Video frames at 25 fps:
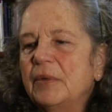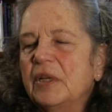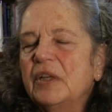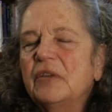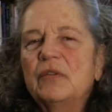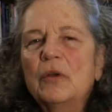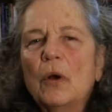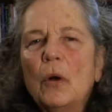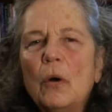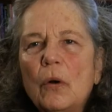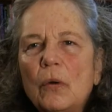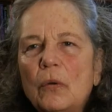
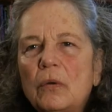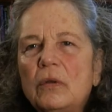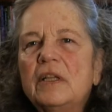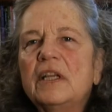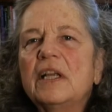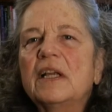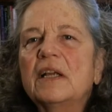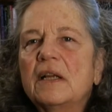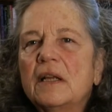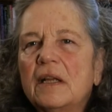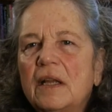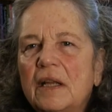is
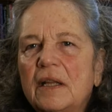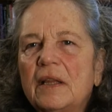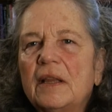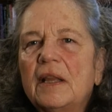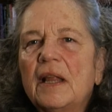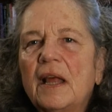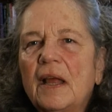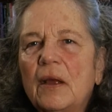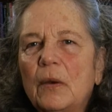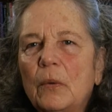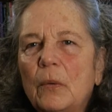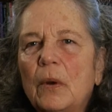holding
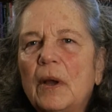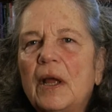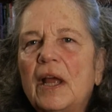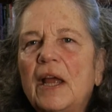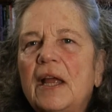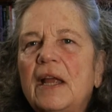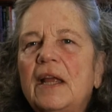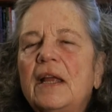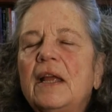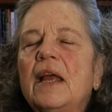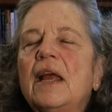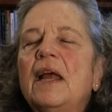in that
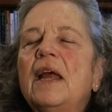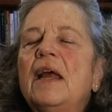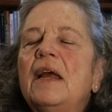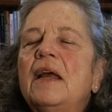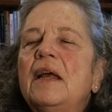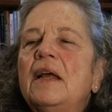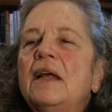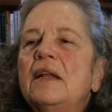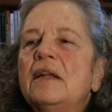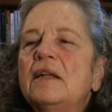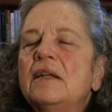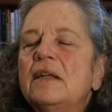way
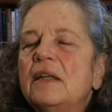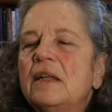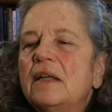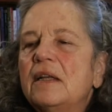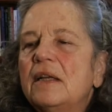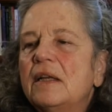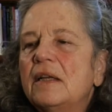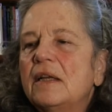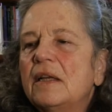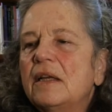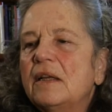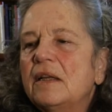and
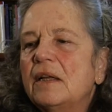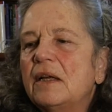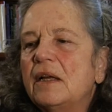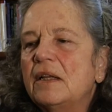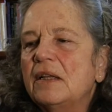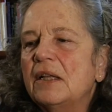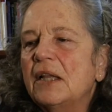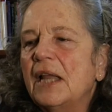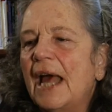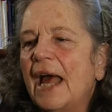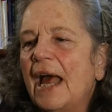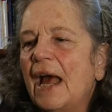
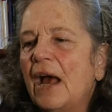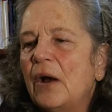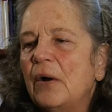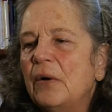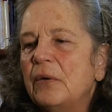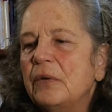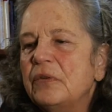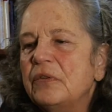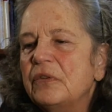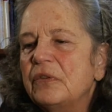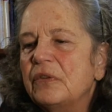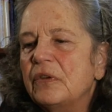
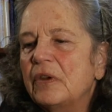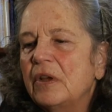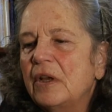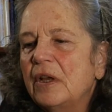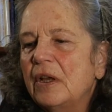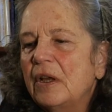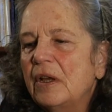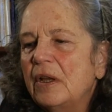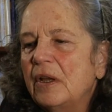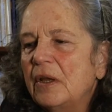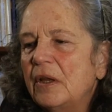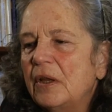allows
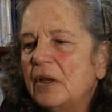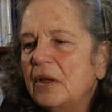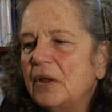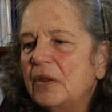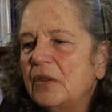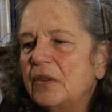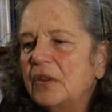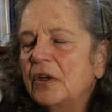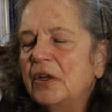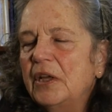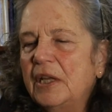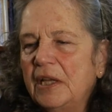
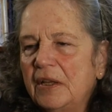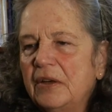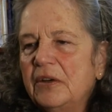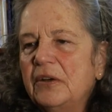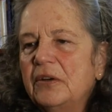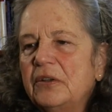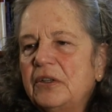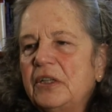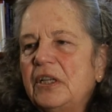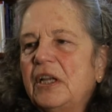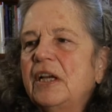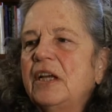the
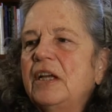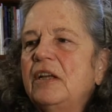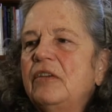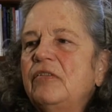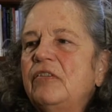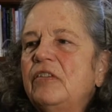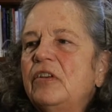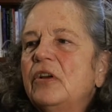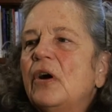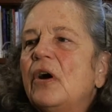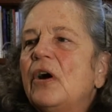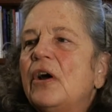inner
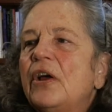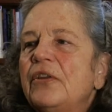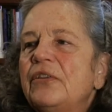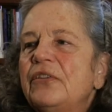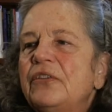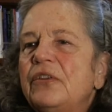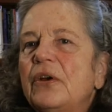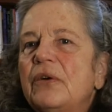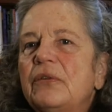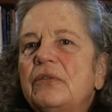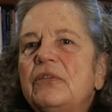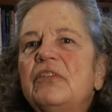life to
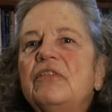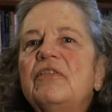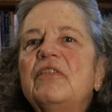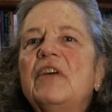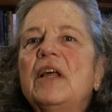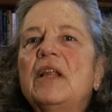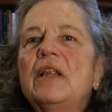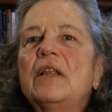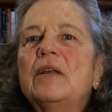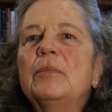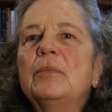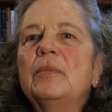also
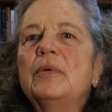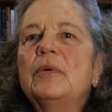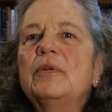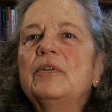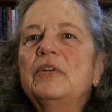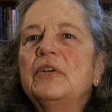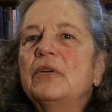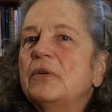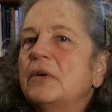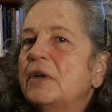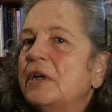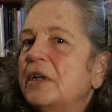develop
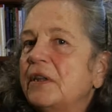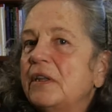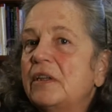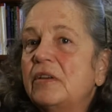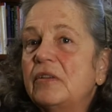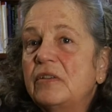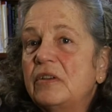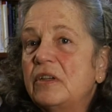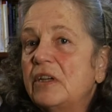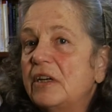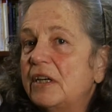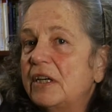during
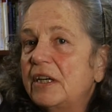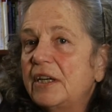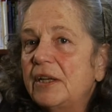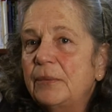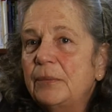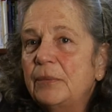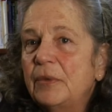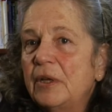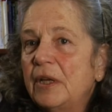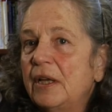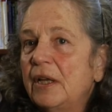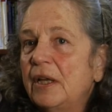this
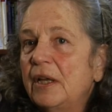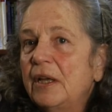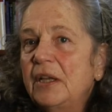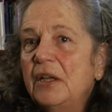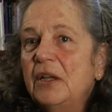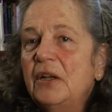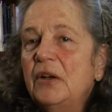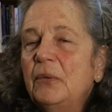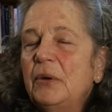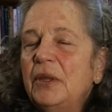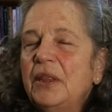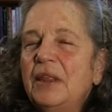time.
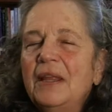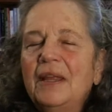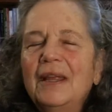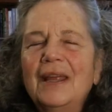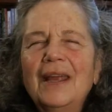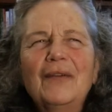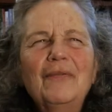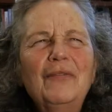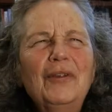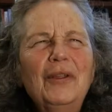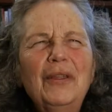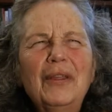We
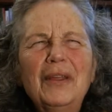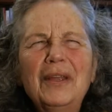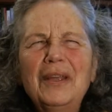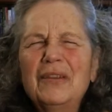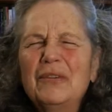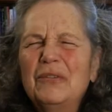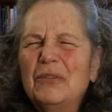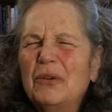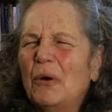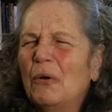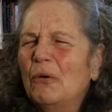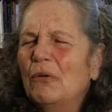think
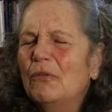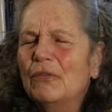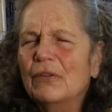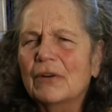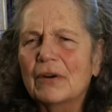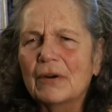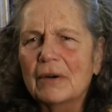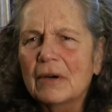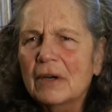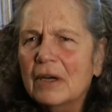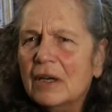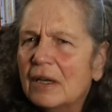everything is
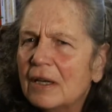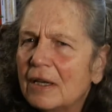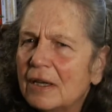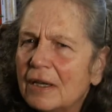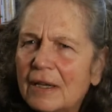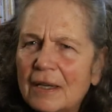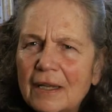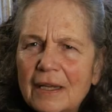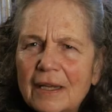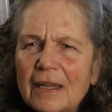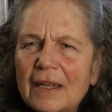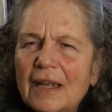over.
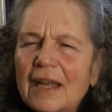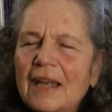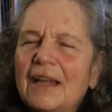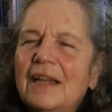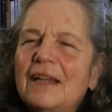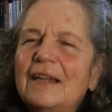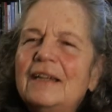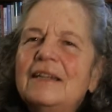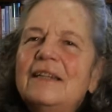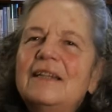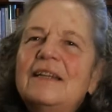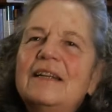
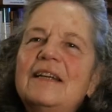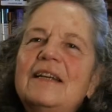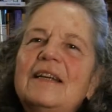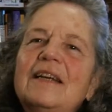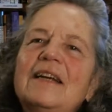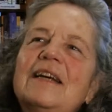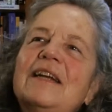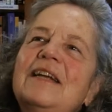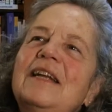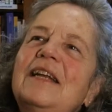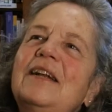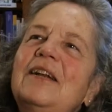And,
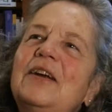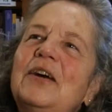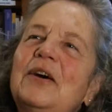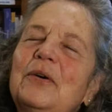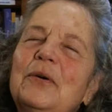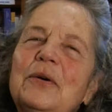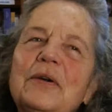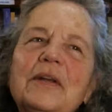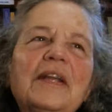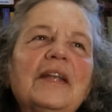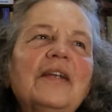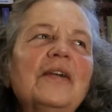
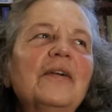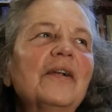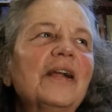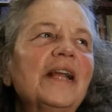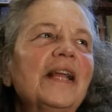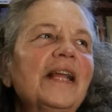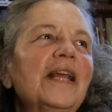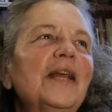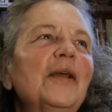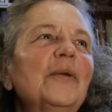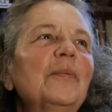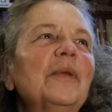here
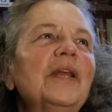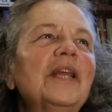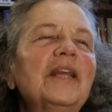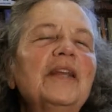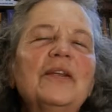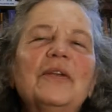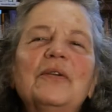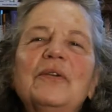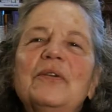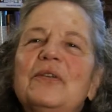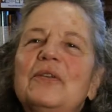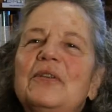I am
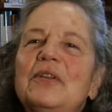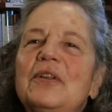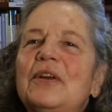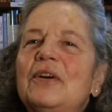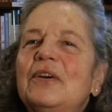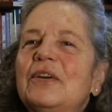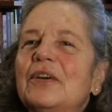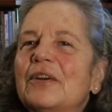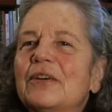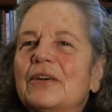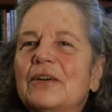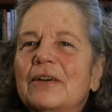8 years
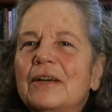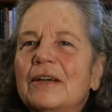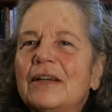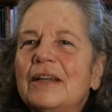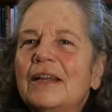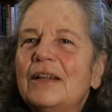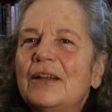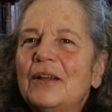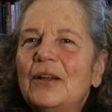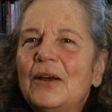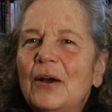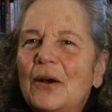longer,
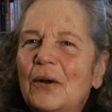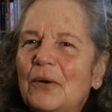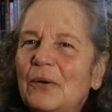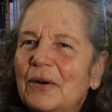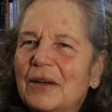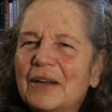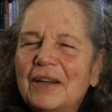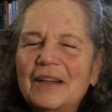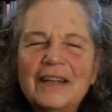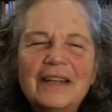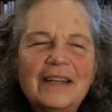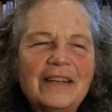
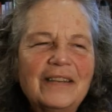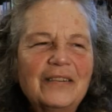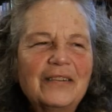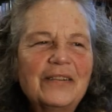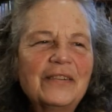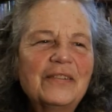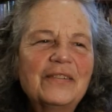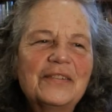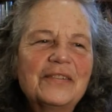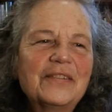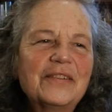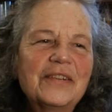it's
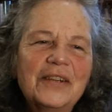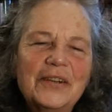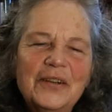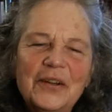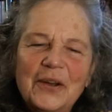just,